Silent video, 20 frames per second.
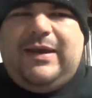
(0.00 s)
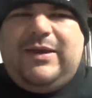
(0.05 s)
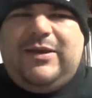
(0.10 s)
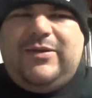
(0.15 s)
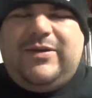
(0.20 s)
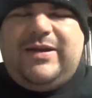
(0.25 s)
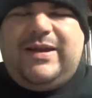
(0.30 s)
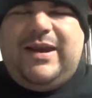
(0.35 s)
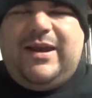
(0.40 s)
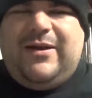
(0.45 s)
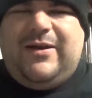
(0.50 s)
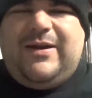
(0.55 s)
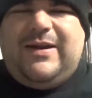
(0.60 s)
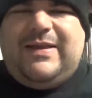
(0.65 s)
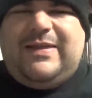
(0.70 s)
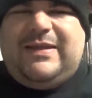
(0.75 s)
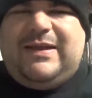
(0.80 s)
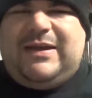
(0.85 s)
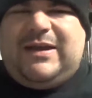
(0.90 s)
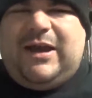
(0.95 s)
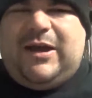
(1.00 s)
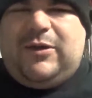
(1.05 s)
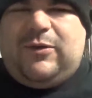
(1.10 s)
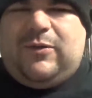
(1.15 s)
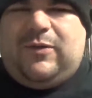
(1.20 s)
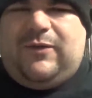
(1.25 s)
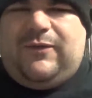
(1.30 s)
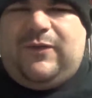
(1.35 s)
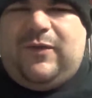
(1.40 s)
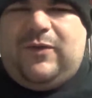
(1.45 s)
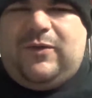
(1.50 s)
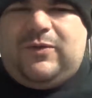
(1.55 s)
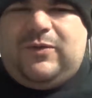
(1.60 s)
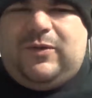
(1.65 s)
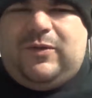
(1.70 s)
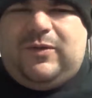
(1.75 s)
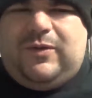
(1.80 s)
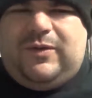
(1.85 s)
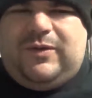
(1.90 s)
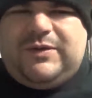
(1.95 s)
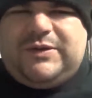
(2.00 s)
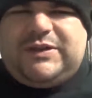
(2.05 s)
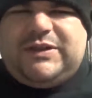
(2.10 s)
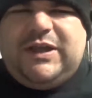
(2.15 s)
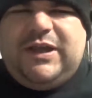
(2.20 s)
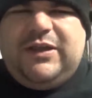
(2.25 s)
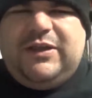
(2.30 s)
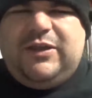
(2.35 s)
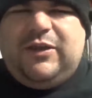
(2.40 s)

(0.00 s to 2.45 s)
You can hear it in the guttural vocals,